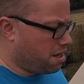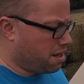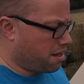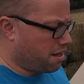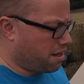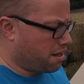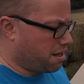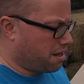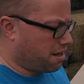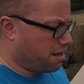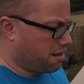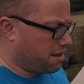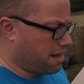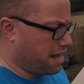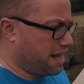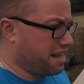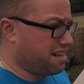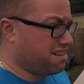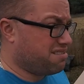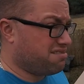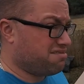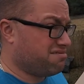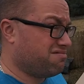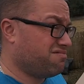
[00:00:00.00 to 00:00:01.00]
uh,
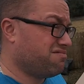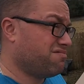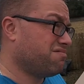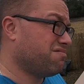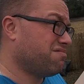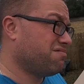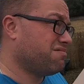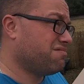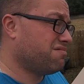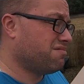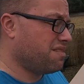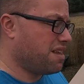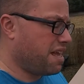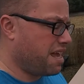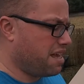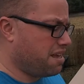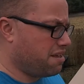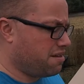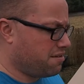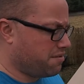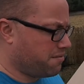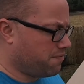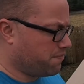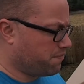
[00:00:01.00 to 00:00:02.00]
eight,
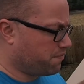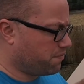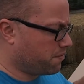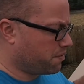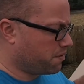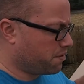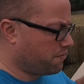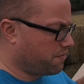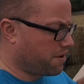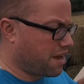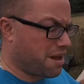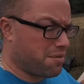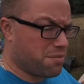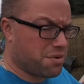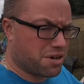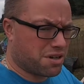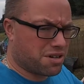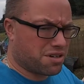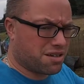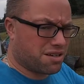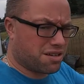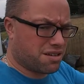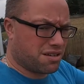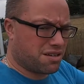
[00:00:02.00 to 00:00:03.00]
eight fabric